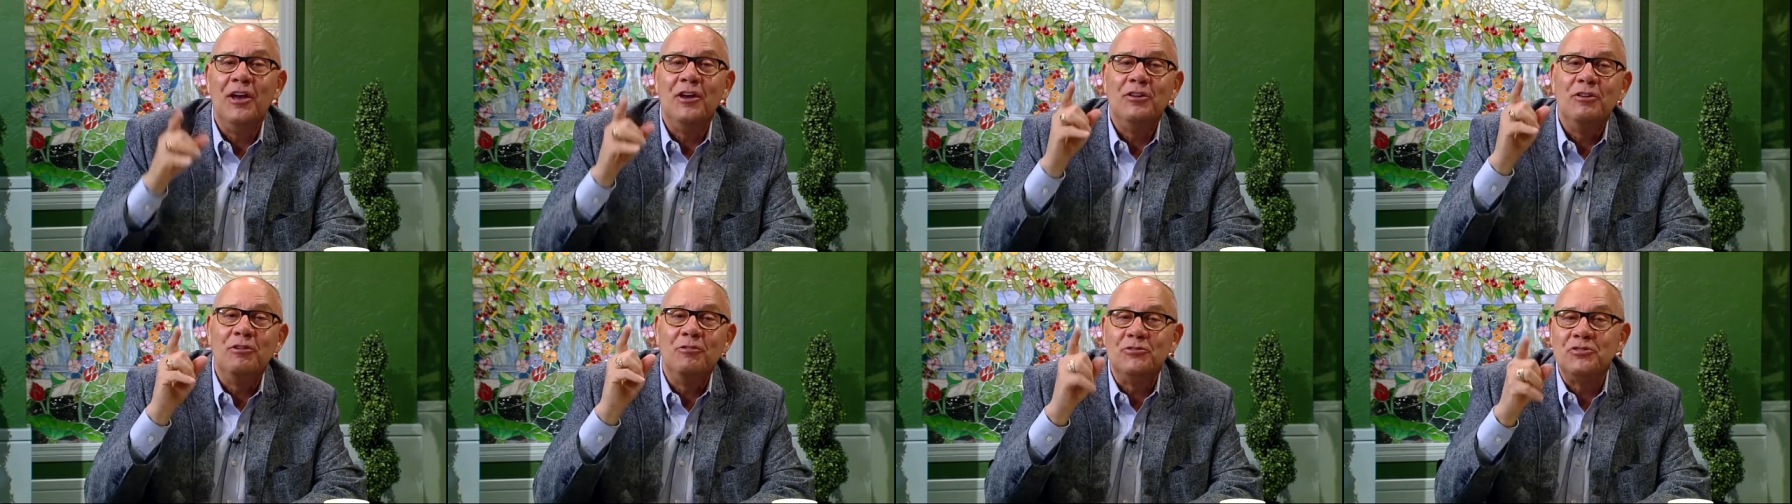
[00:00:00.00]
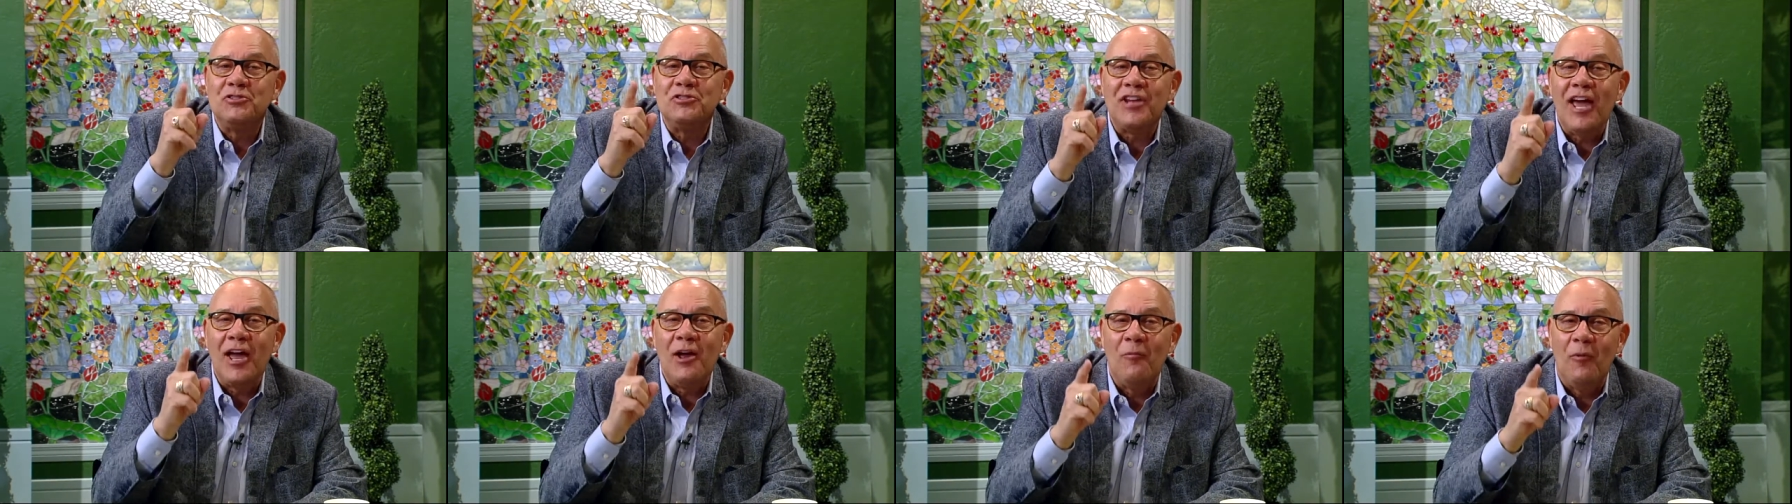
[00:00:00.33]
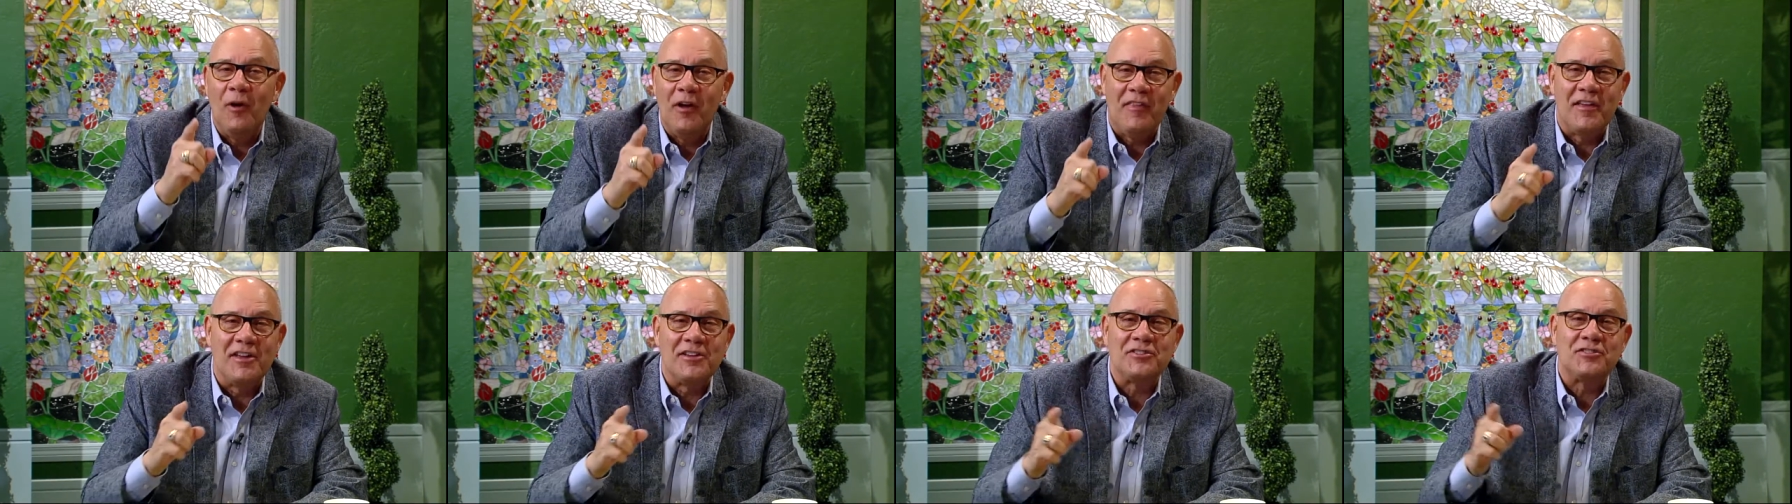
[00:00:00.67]
You stay
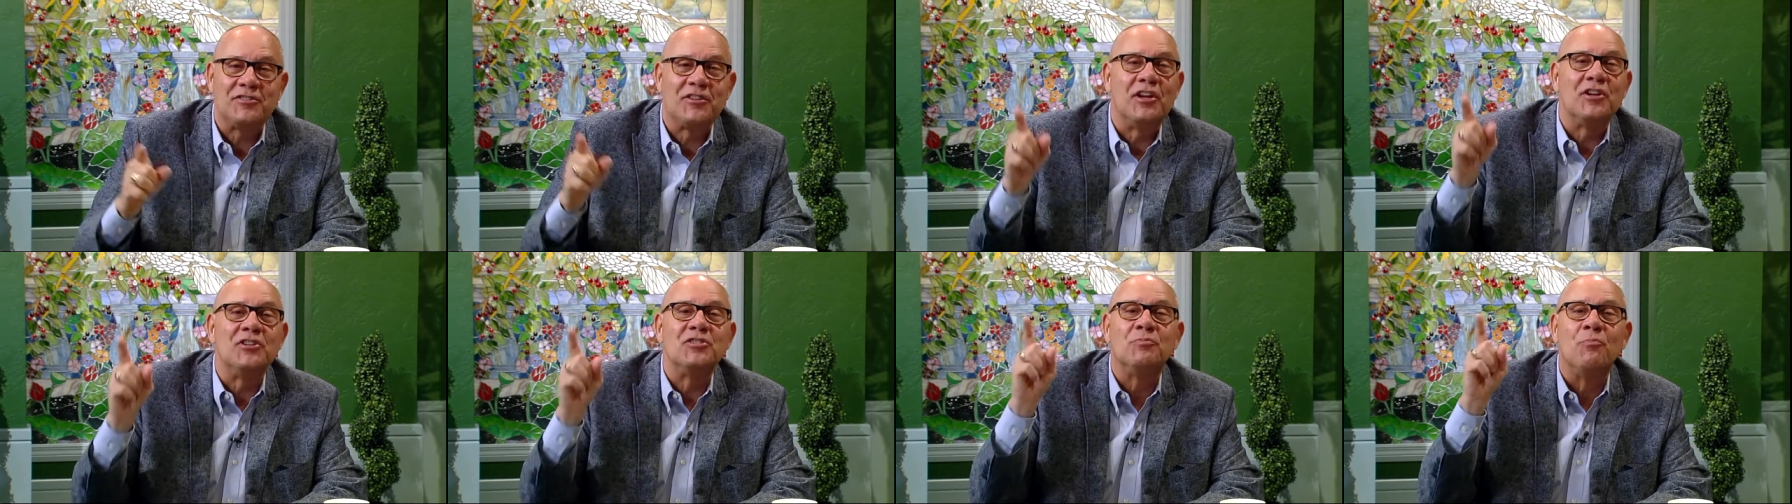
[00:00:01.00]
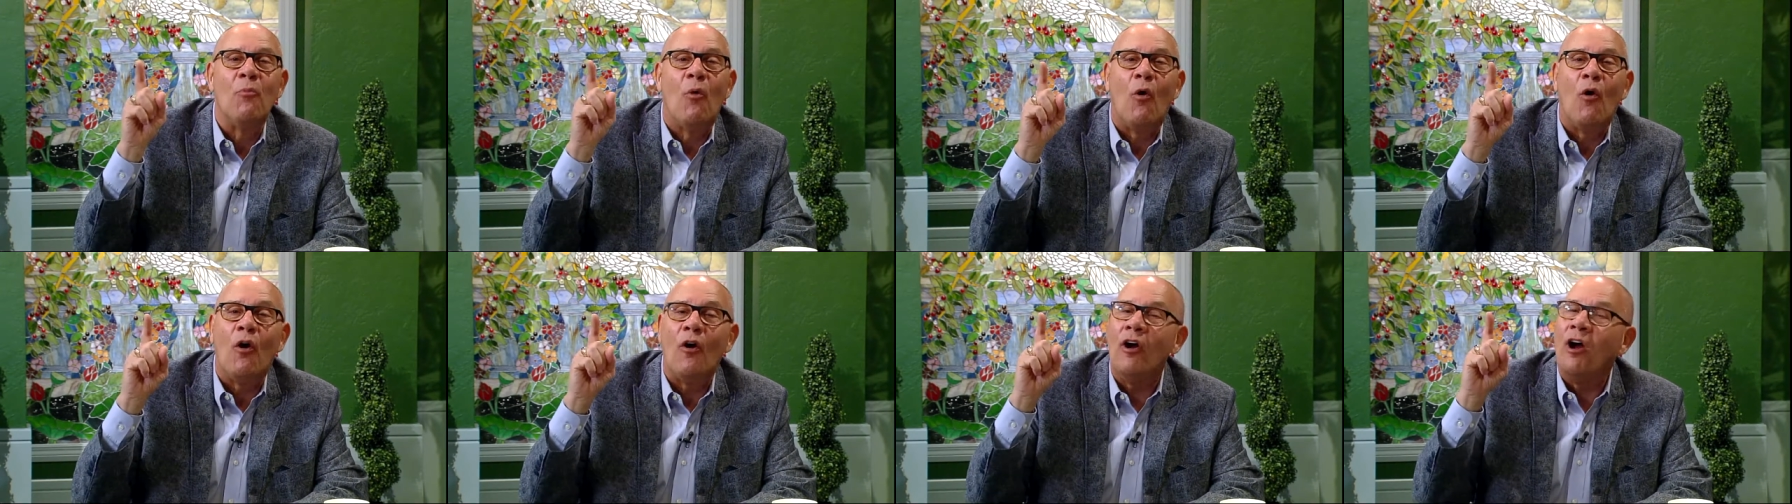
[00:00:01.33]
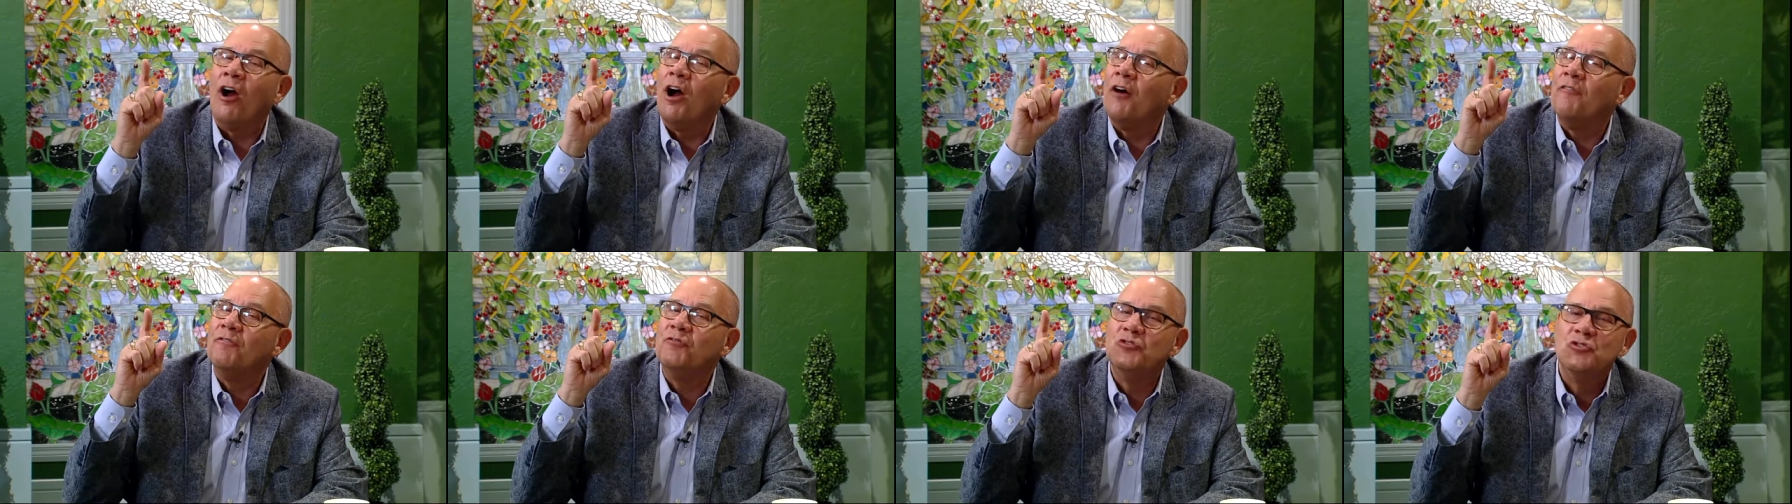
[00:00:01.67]
with us. There's more
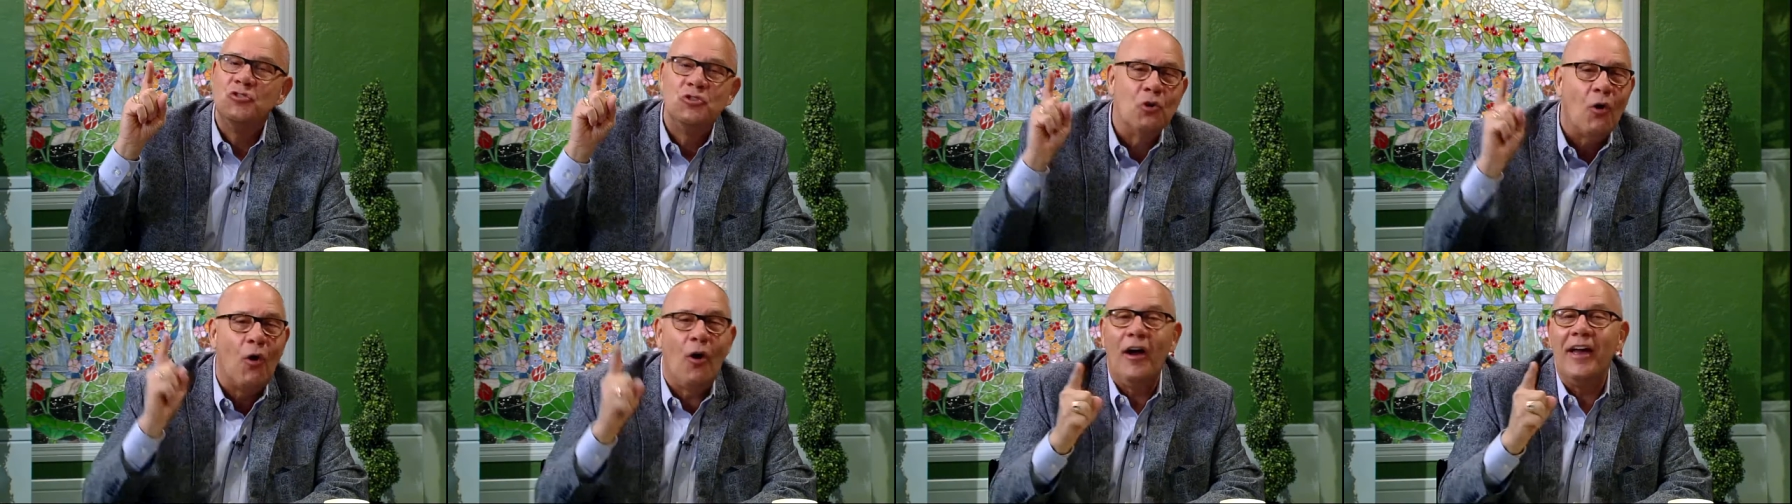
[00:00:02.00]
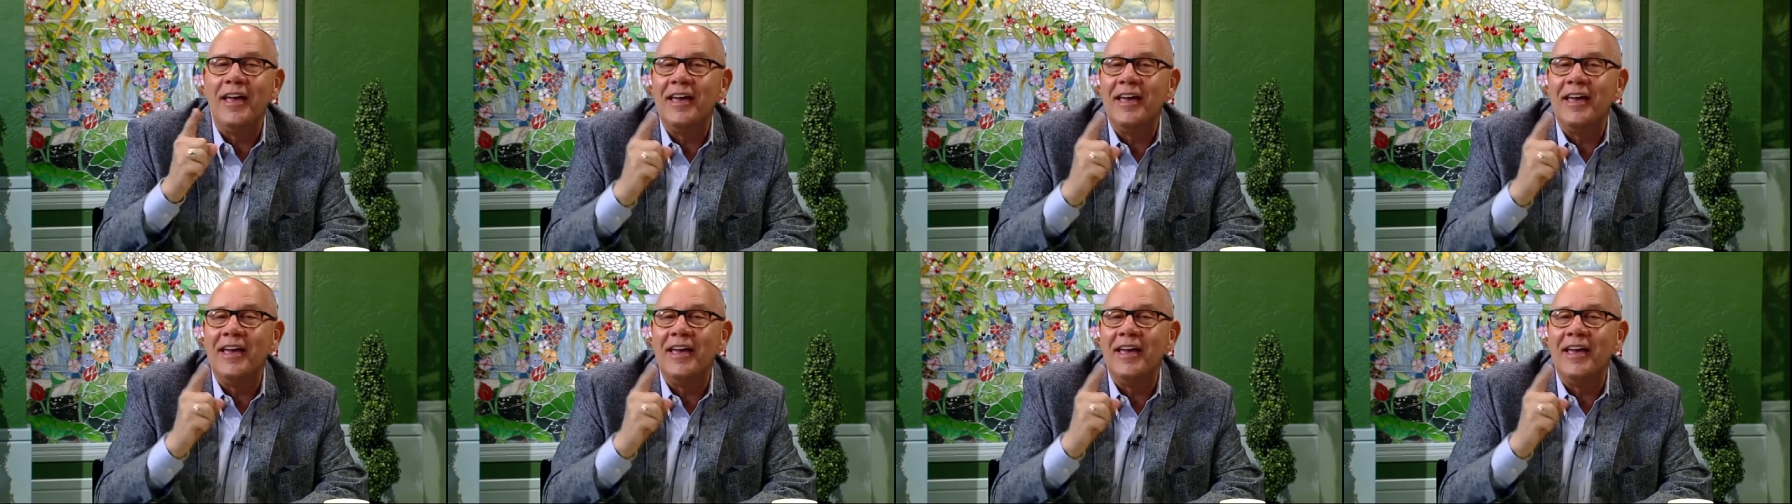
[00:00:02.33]
of Joy